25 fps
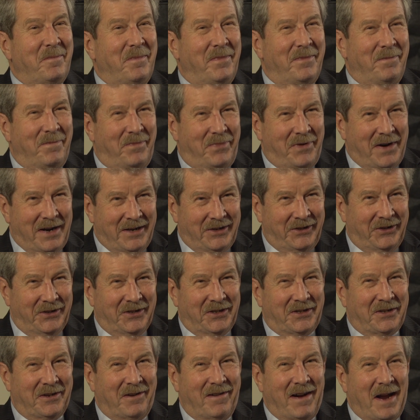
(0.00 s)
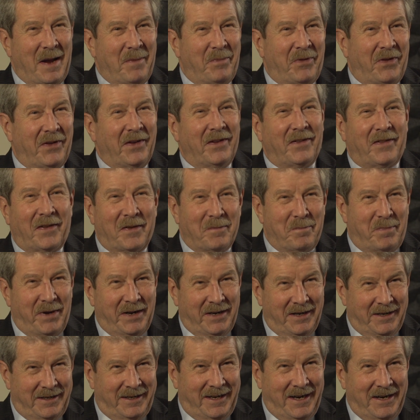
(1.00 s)
presence or absence of
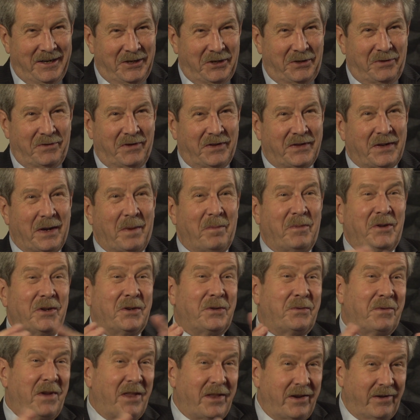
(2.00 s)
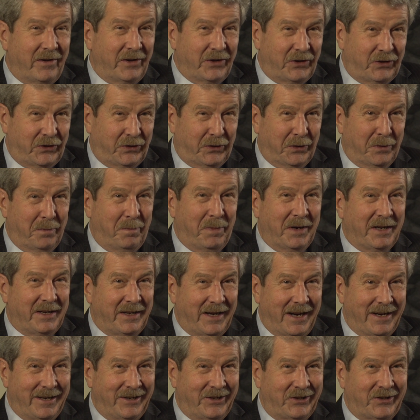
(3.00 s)
bitter taste receptors, whether you're a super
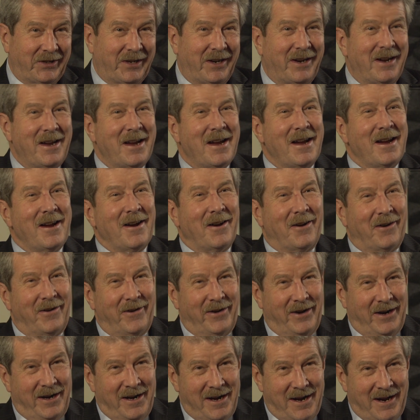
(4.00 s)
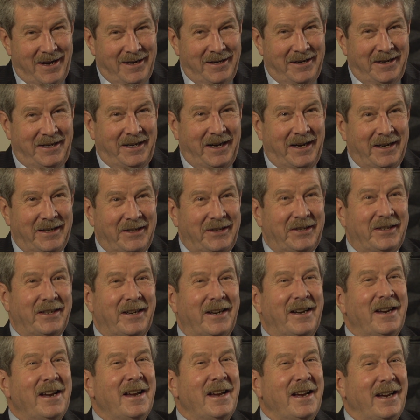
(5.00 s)
taster or a
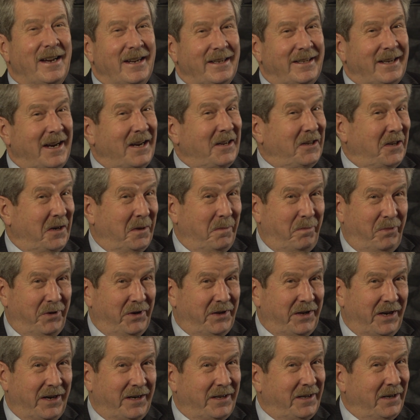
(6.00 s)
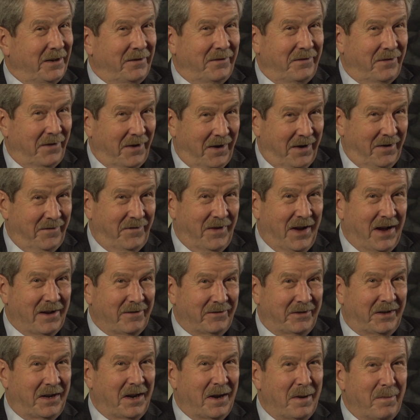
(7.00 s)
non-taster, is actually predictive of
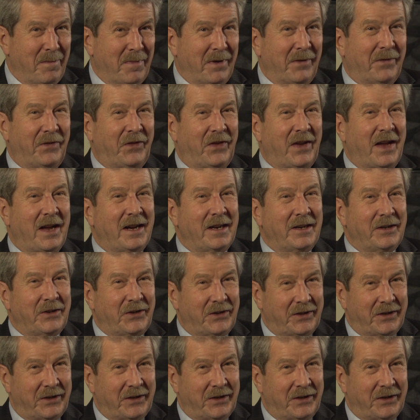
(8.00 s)
outcome of sinus